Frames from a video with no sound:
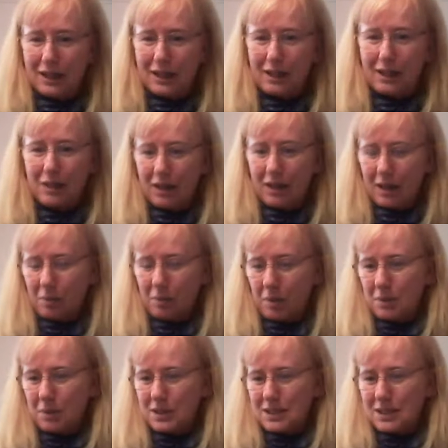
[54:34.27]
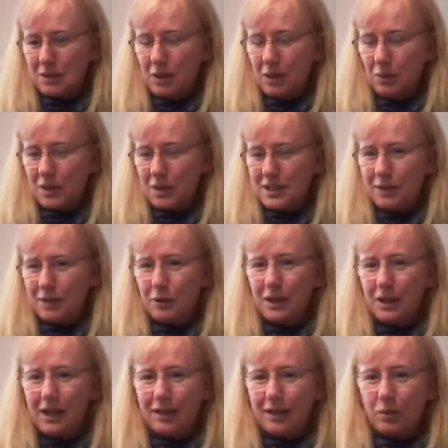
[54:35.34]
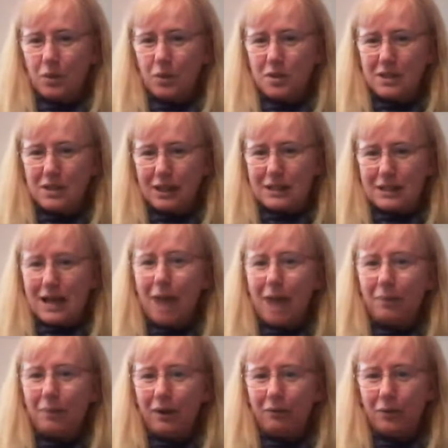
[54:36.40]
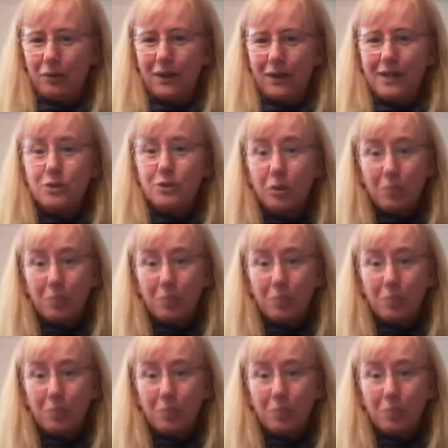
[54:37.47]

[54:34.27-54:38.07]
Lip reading: They probably just want to see who can get the worst example of what they're doing,